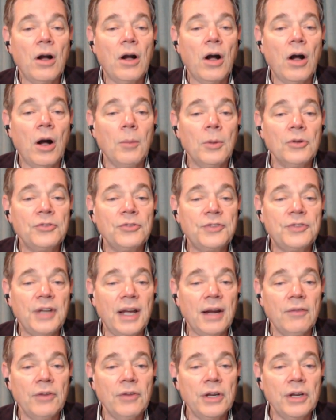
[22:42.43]
Almost
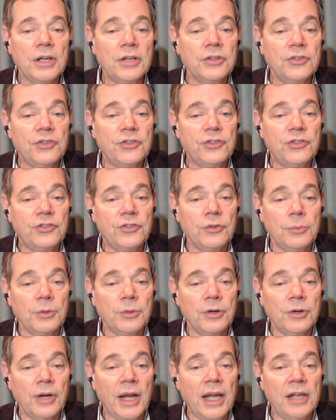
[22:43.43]
every
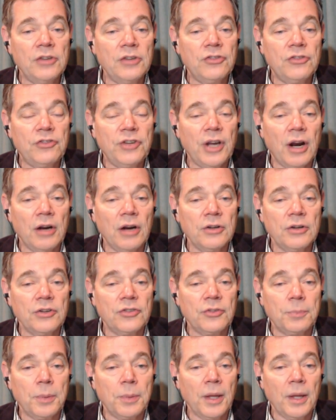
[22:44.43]
consumer HDR
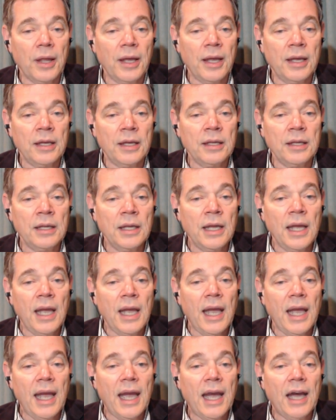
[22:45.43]
display
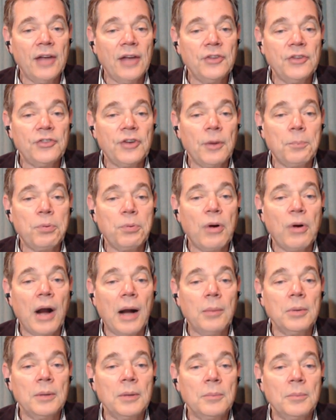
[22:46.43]
has a
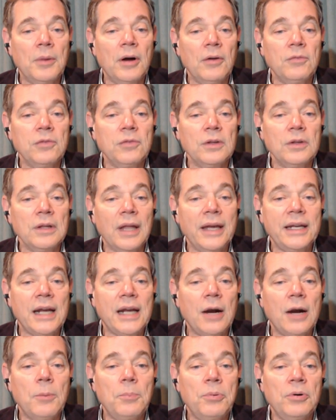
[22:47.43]
problem of light
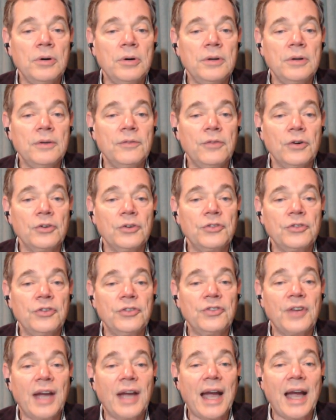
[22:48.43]
output
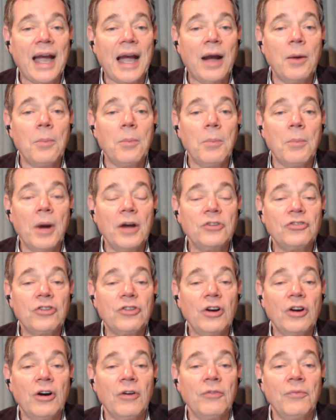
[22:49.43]
versus how much
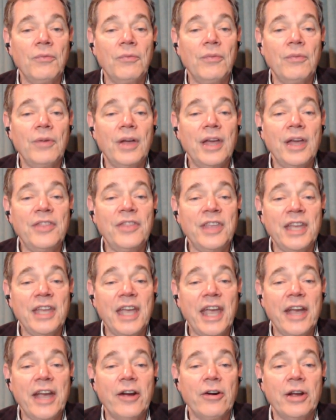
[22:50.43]
of
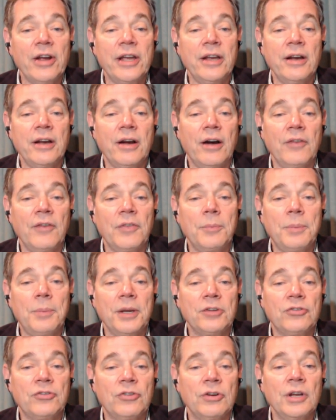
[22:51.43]
the area of the
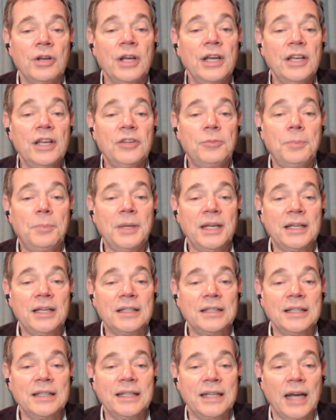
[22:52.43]
picture is
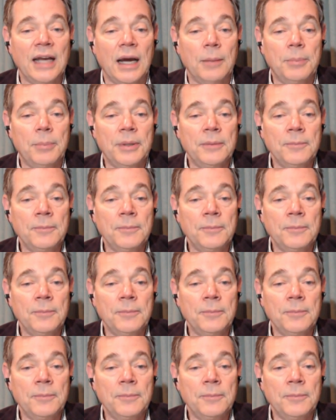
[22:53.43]
being lit up.